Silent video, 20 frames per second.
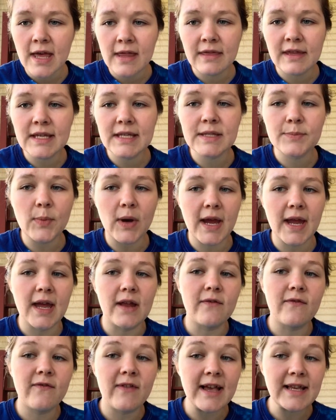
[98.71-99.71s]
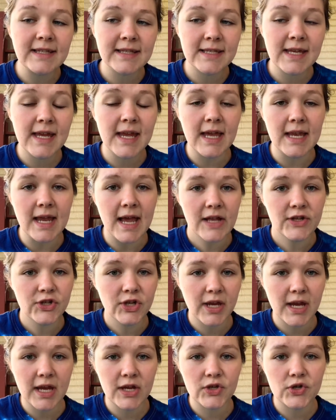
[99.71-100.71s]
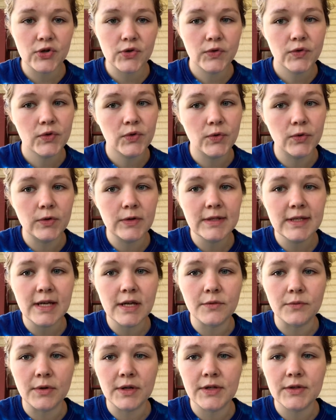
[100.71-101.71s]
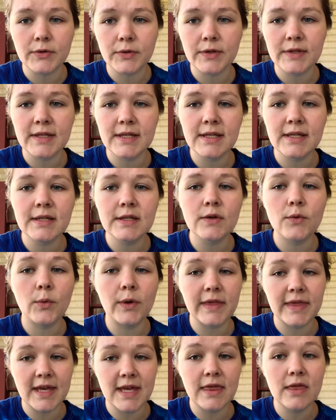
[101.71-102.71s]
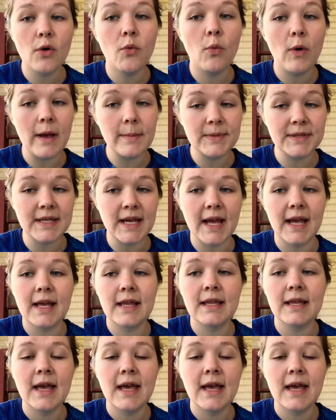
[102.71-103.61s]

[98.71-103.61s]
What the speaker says: this by investing in educational tools and resources within the website